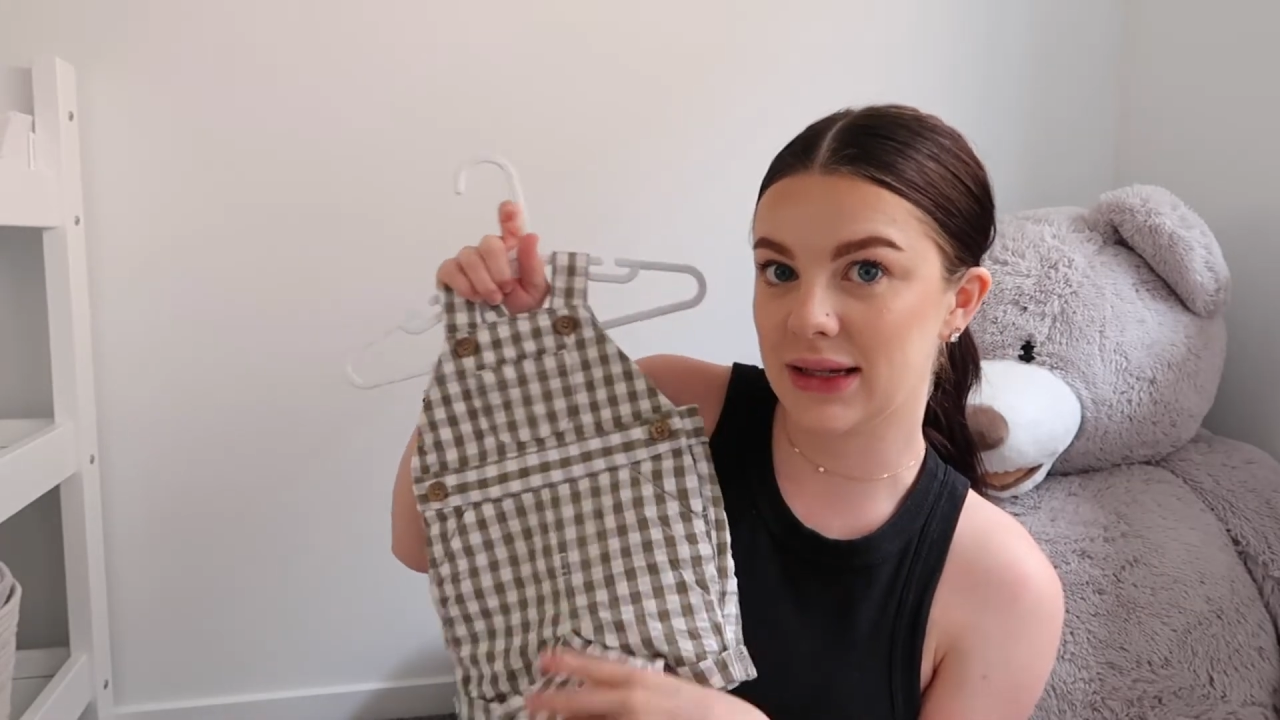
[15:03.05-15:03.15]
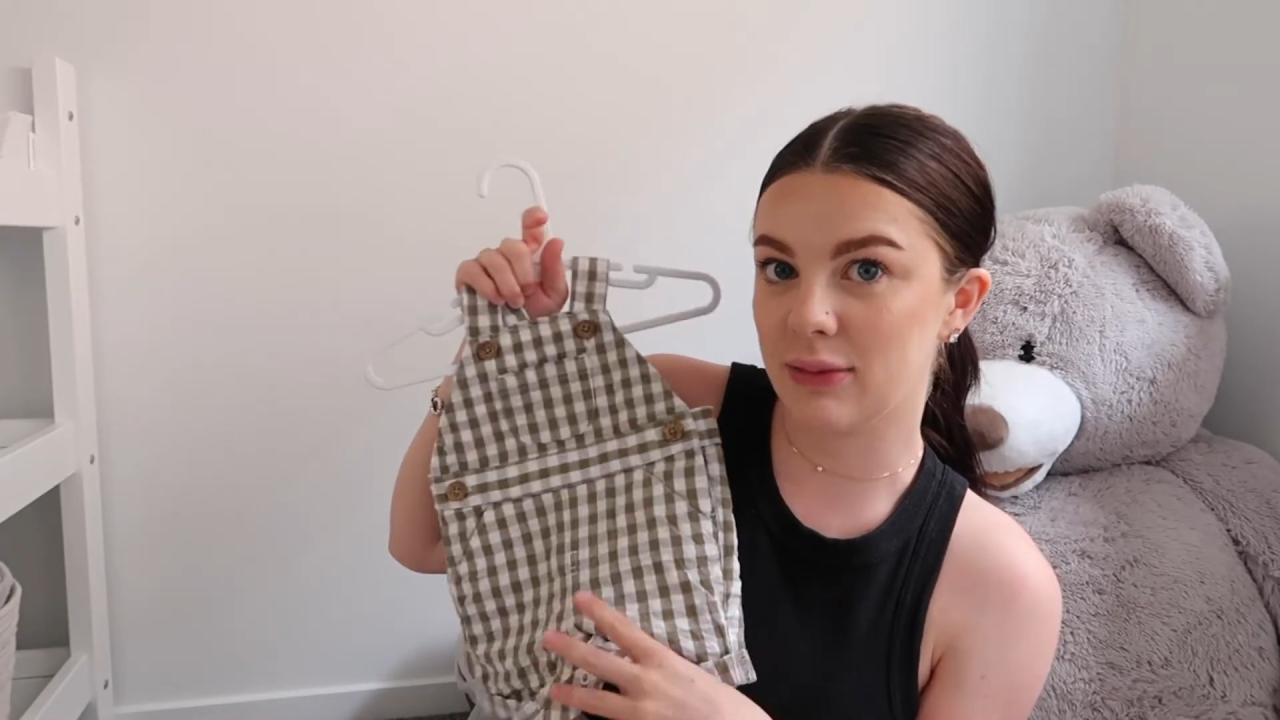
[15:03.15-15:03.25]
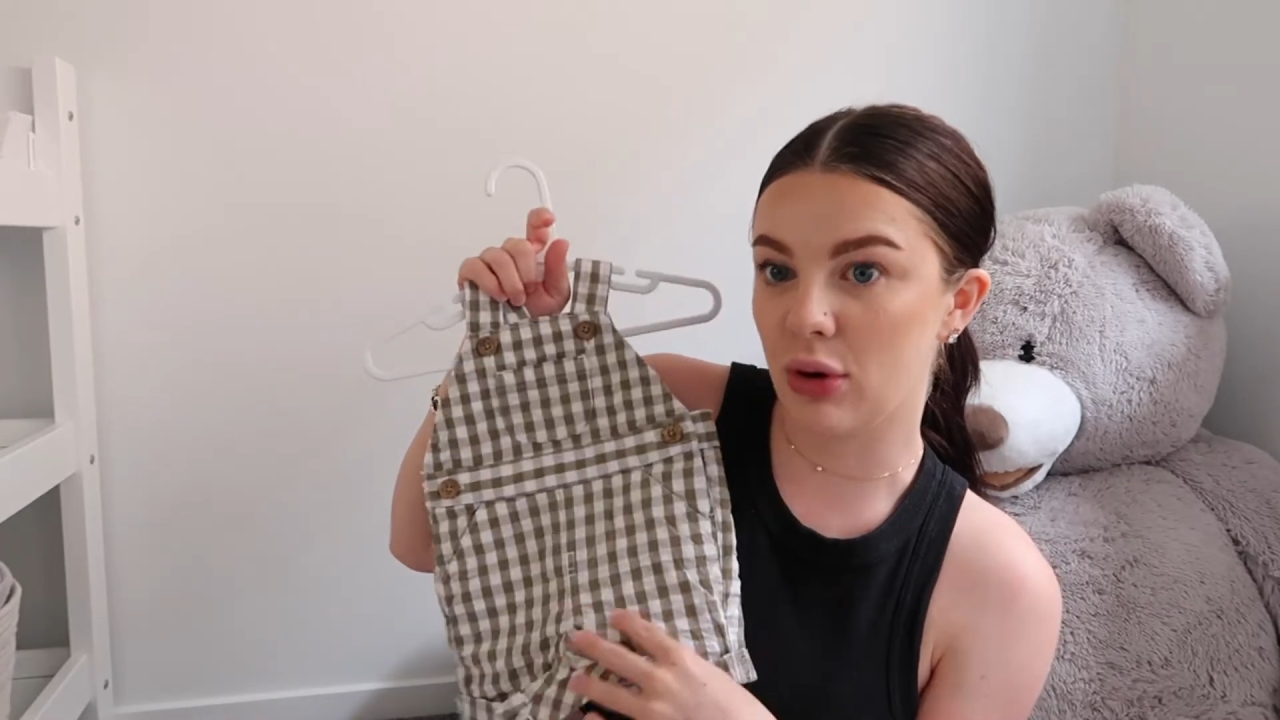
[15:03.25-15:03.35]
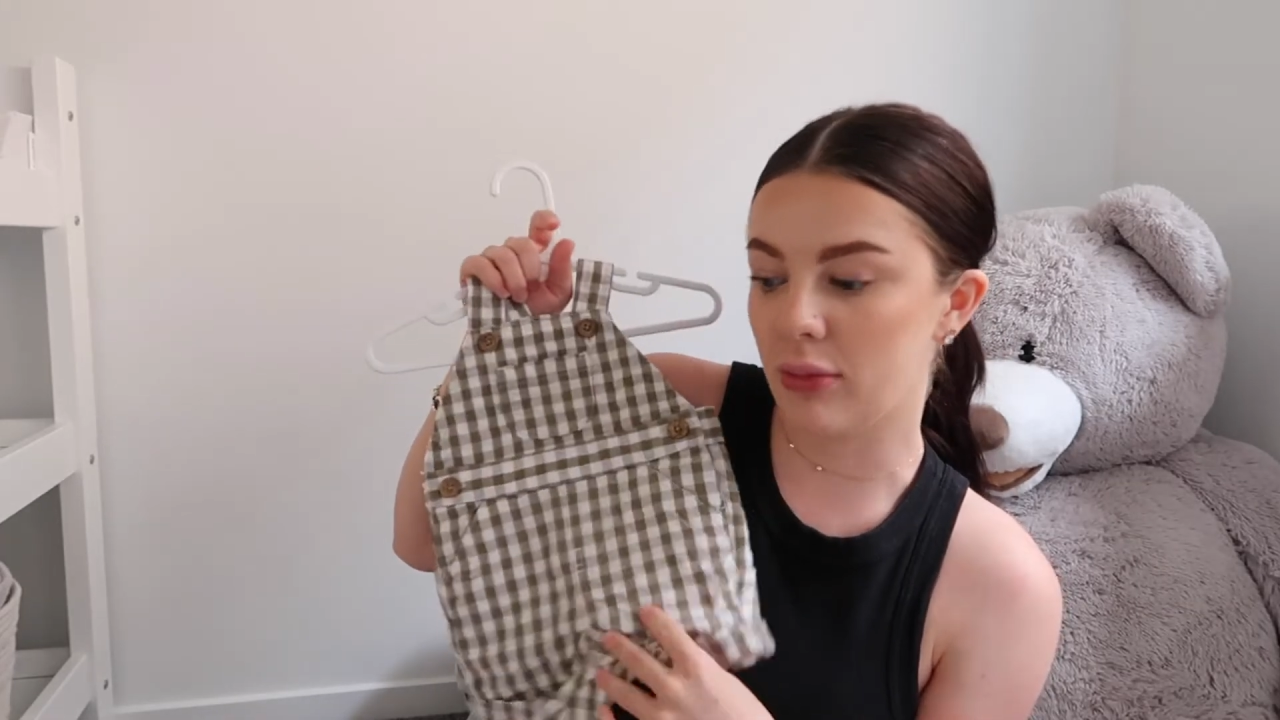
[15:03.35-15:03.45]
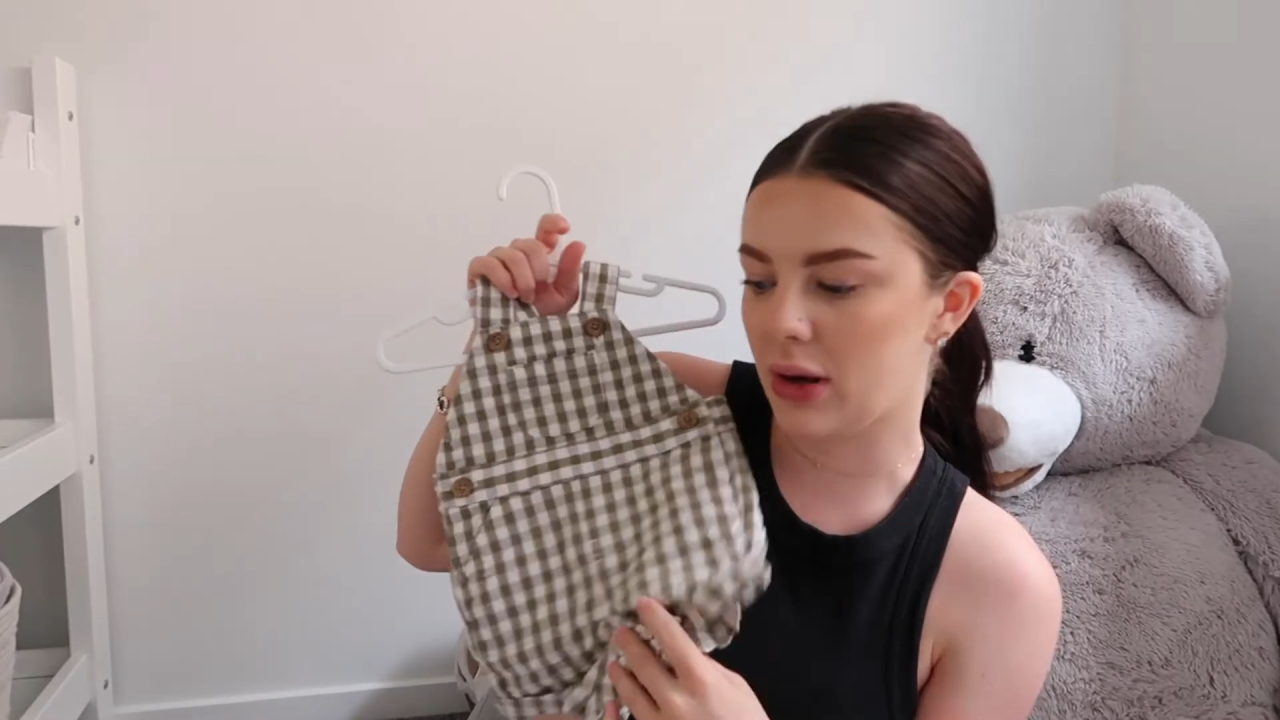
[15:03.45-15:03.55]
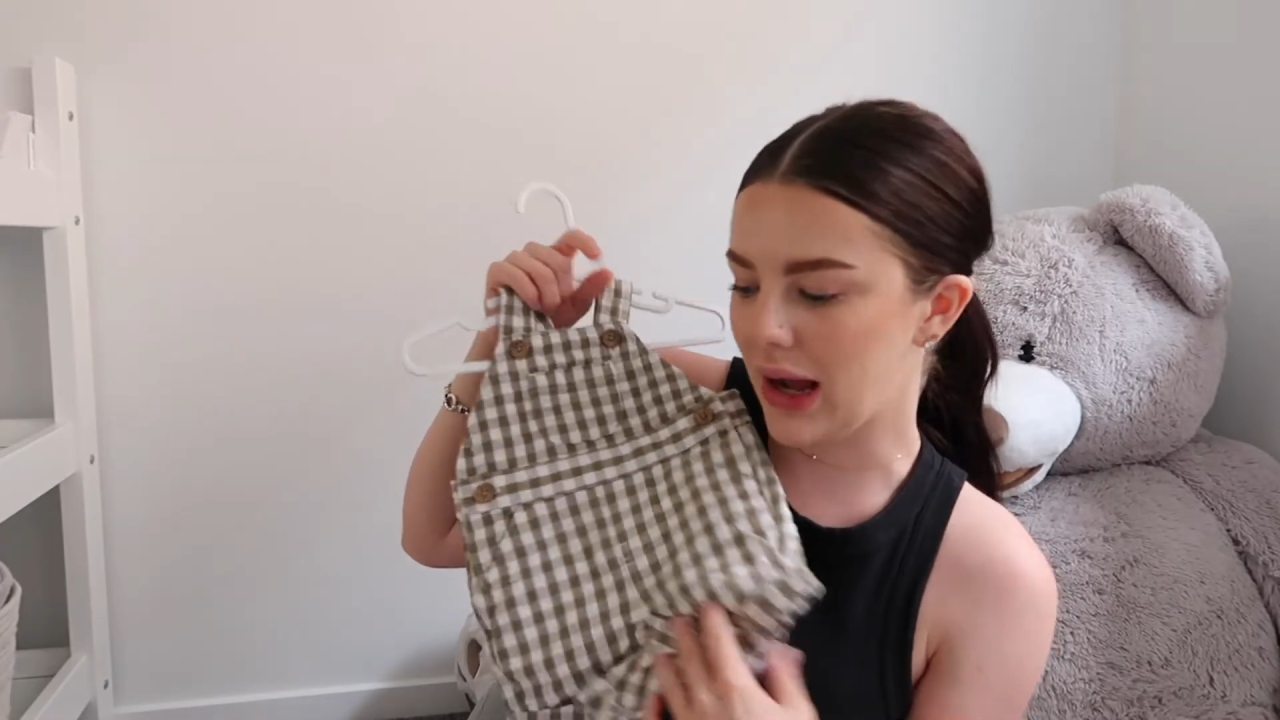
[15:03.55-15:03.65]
at the moment,